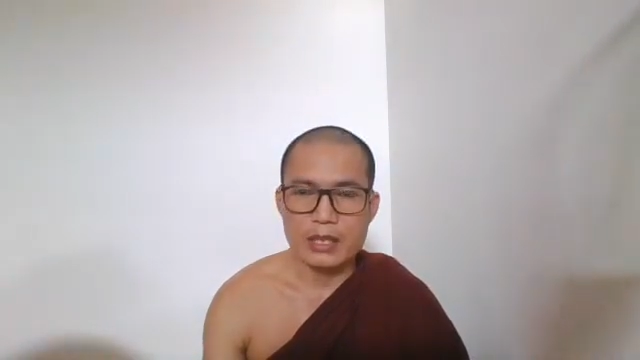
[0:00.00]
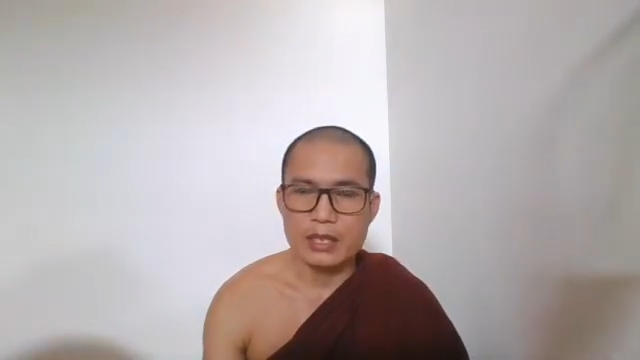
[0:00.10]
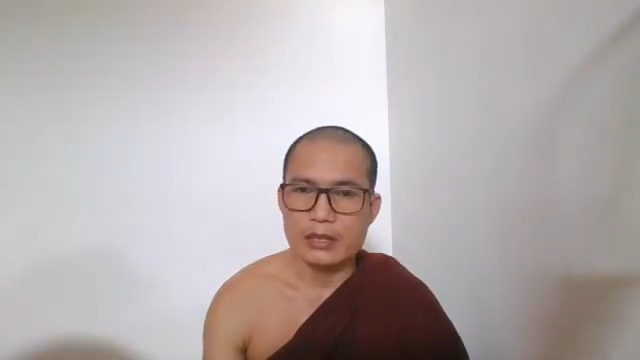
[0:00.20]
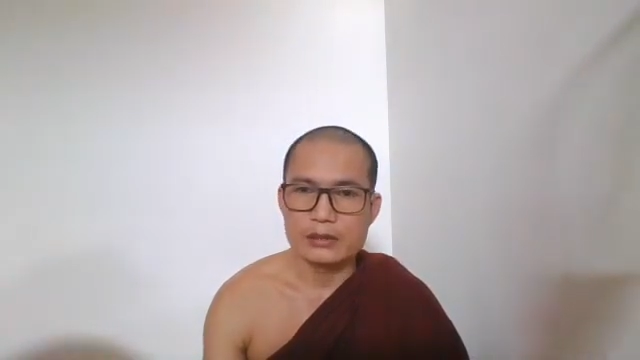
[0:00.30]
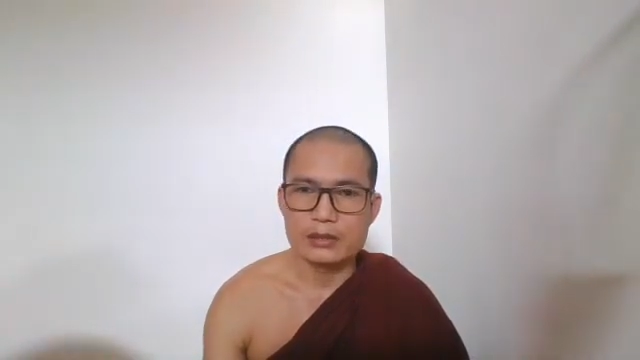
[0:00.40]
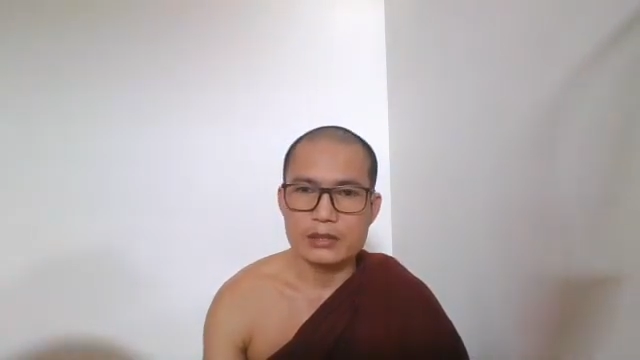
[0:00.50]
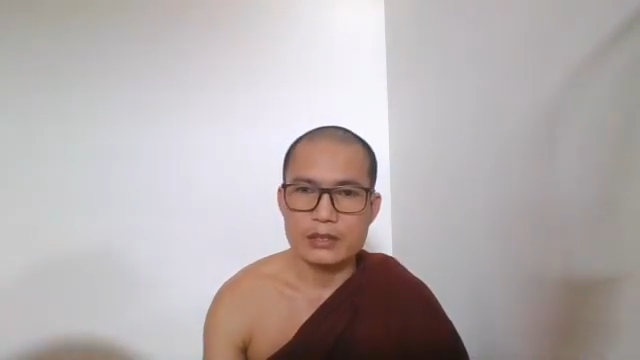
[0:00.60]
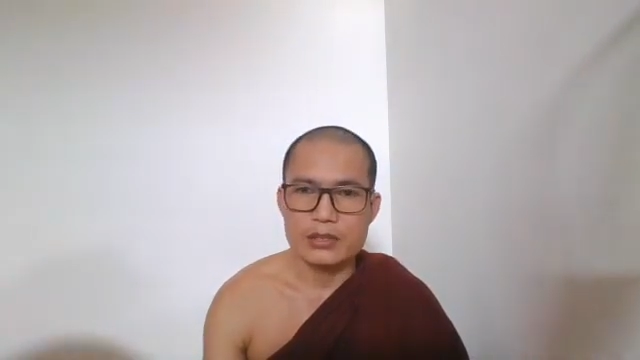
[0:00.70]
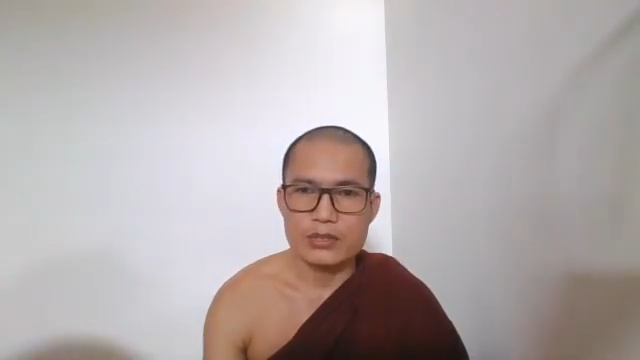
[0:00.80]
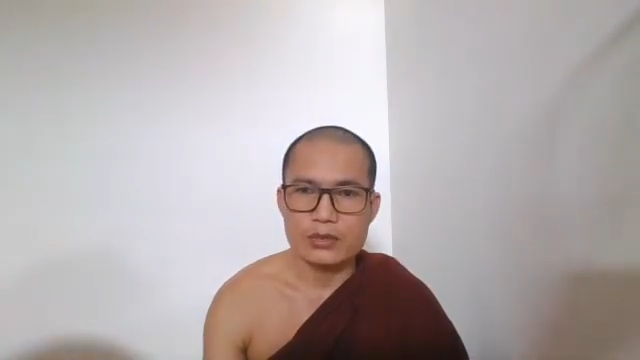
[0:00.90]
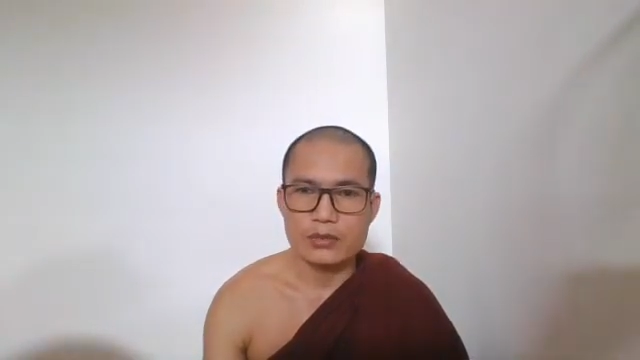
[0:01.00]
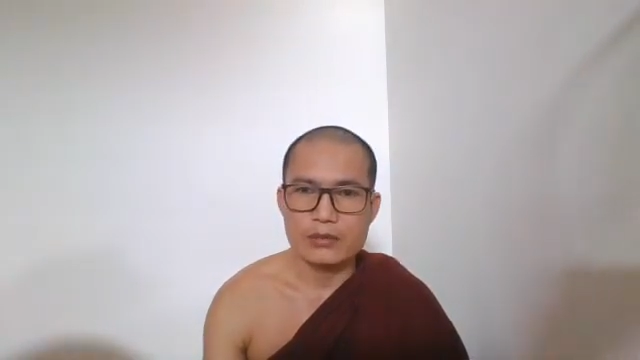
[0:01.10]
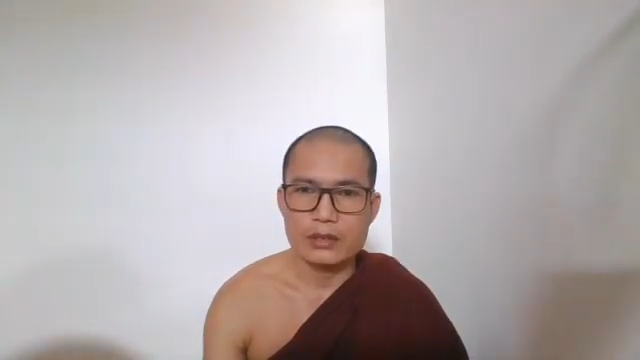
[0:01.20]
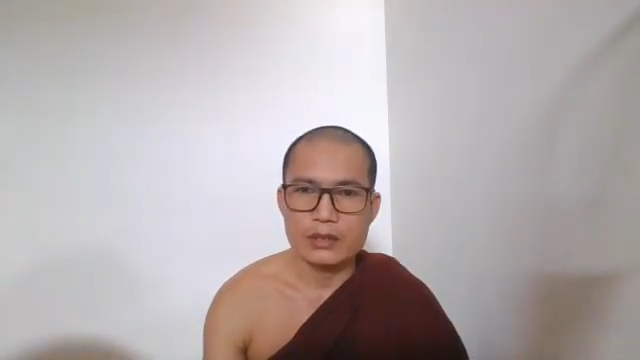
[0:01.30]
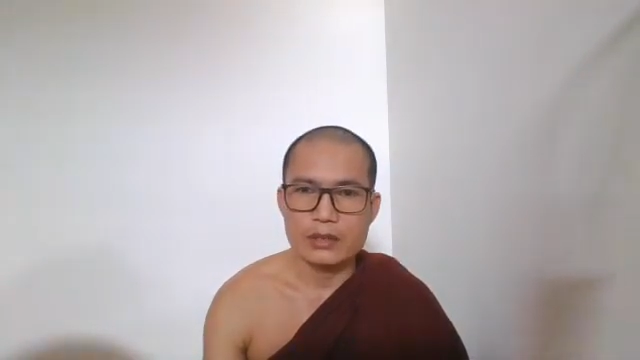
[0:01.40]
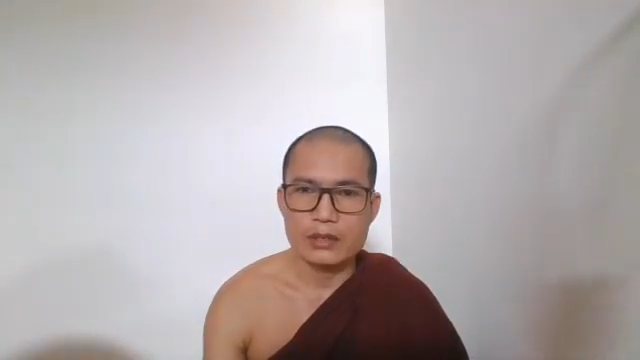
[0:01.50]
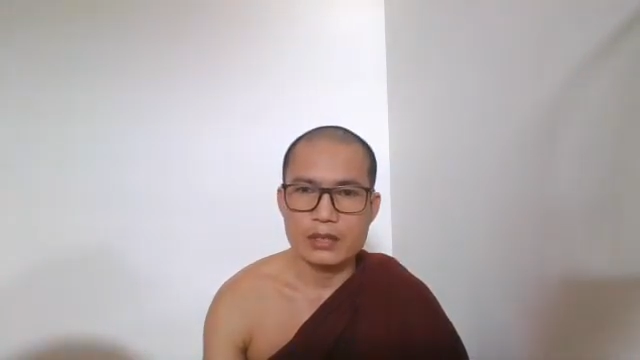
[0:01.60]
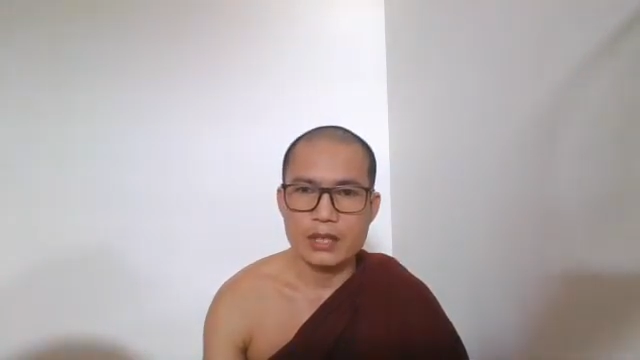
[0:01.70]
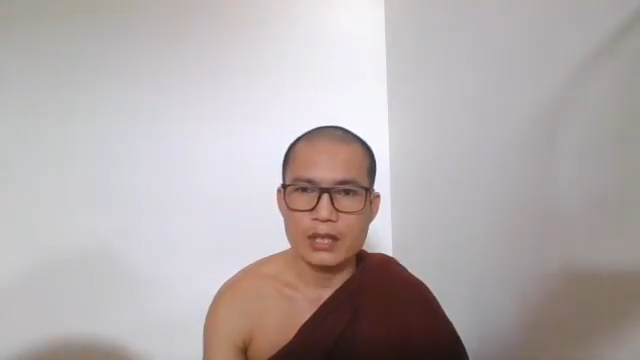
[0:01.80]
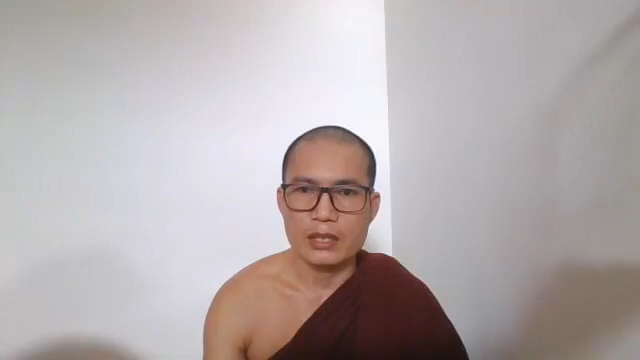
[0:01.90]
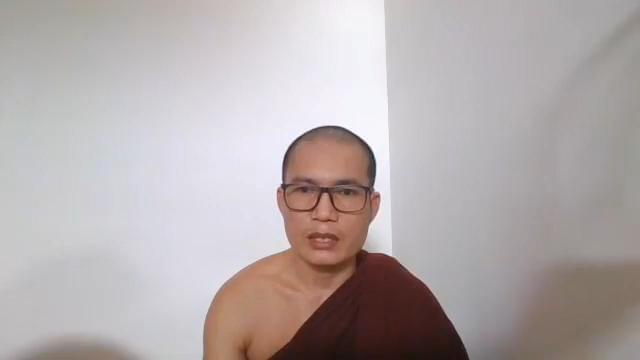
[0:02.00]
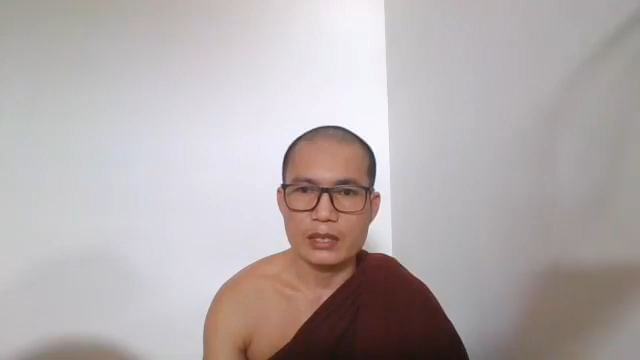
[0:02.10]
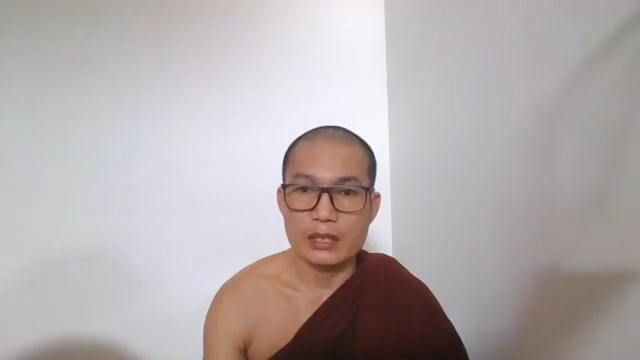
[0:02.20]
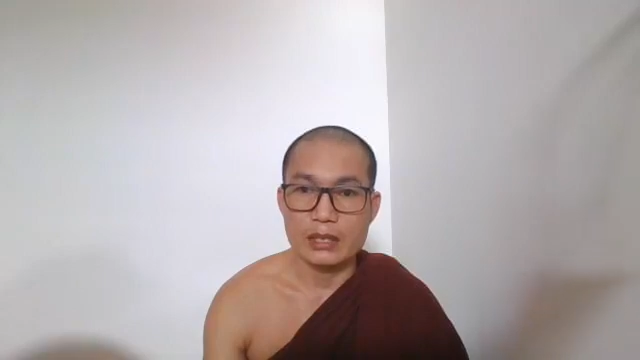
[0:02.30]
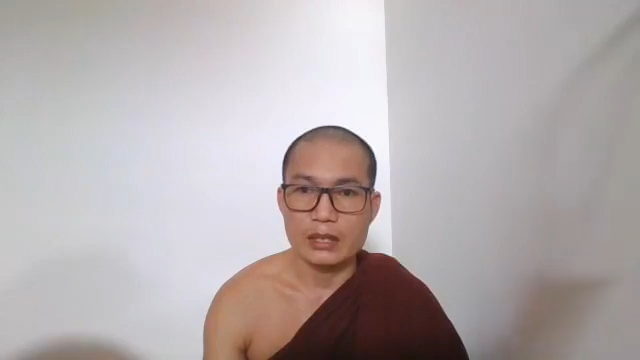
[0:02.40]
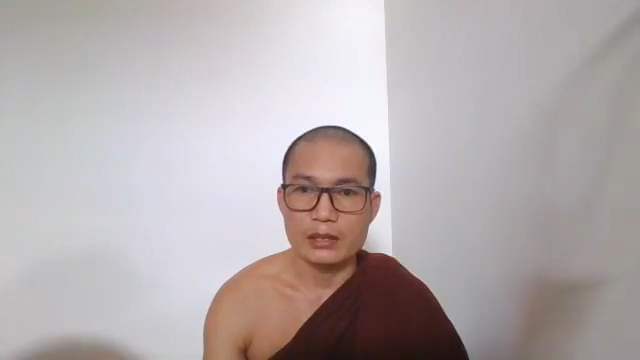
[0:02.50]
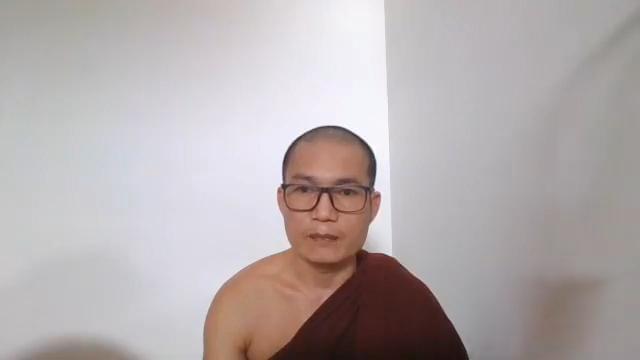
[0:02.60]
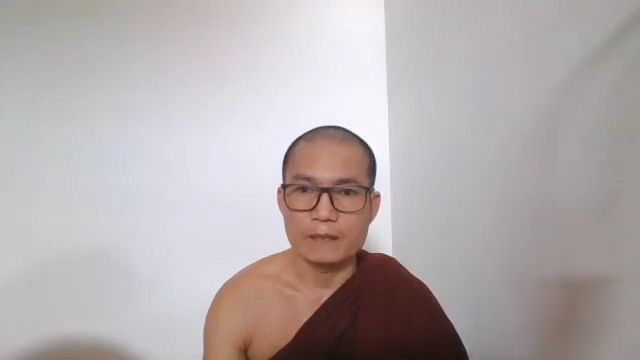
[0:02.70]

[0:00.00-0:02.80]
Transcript: and the story of Kalayakkhini.